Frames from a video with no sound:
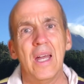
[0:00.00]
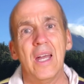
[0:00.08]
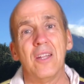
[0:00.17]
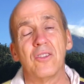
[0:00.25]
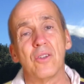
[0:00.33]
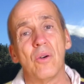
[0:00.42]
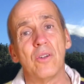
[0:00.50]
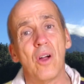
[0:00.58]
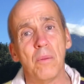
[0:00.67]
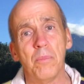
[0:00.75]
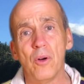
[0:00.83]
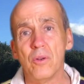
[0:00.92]
And so on our
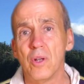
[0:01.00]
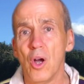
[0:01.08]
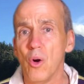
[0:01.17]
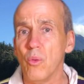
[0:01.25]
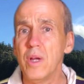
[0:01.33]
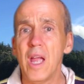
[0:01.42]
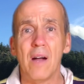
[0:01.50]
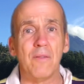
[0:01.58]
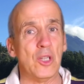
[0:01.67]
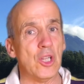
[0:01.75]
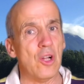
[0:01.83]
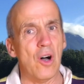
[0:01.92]
boat, we have a
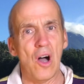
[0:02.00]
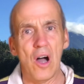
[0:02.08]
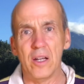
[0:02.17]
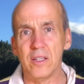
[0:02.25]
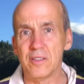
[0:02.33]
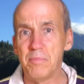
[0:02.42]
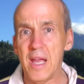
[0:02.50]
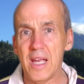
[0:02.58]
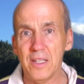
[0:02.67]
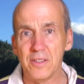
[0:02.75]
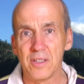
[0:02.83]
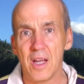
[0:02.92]
lot of
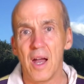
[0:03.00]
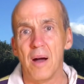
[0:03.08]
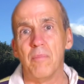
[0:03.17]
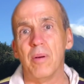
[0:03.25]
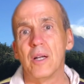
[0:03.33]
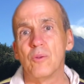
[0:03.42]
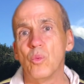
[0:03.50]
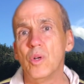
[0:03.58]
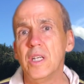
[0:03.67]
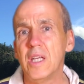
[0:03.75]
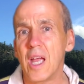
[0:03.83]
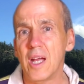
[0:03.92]
space, but we
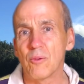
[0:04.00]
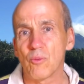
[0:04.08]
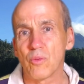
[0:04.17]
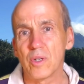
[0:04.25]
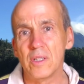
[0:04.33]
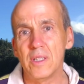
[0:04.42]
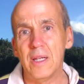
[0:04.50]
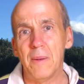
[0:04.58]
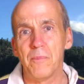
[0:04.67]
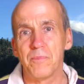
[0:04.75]
can't really